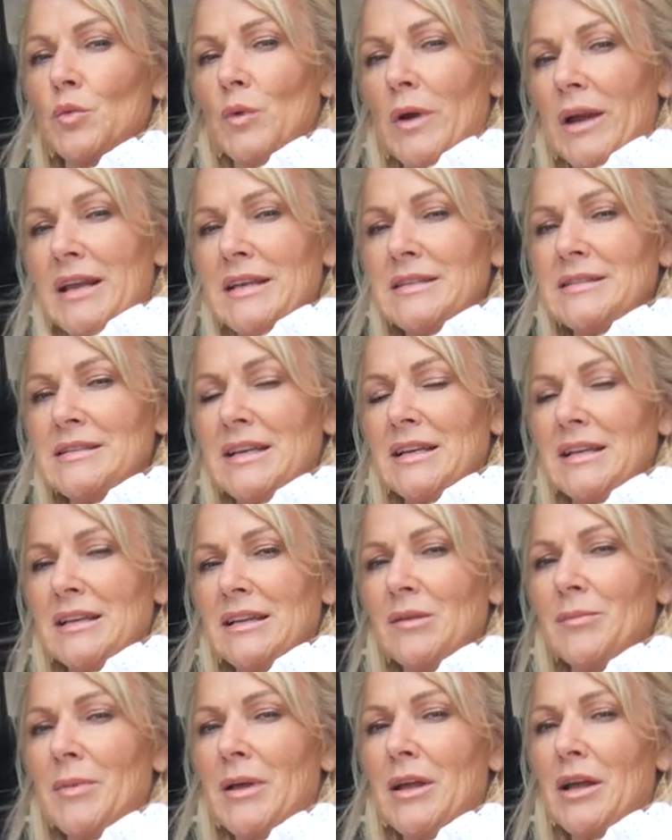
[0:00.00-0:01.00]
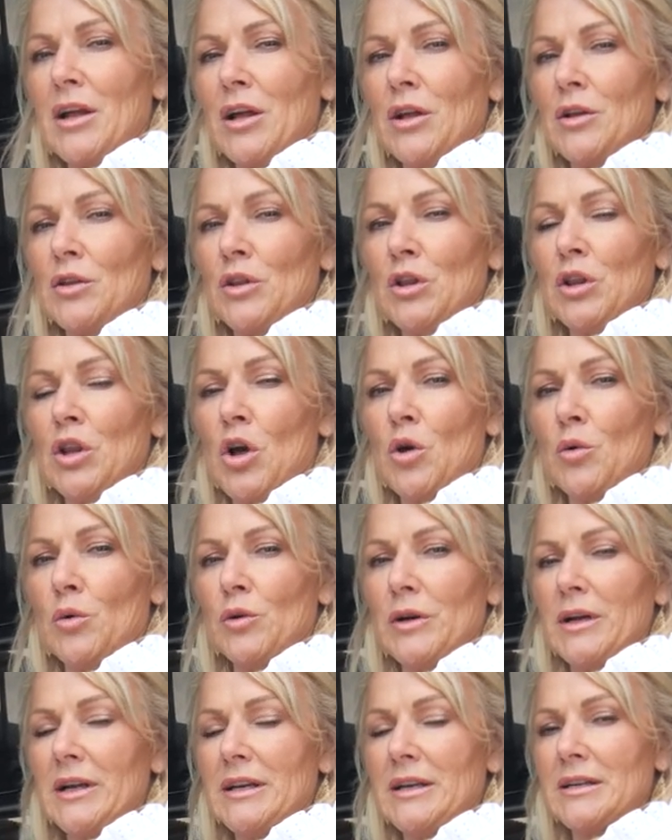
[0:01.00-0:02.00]
raise it a little bit and
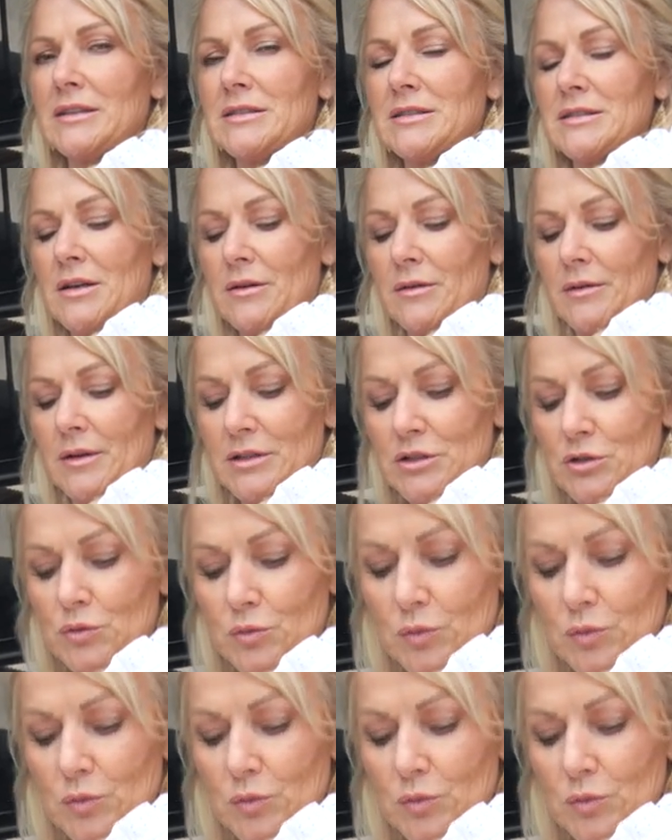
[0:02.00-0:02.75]
lower it. So it's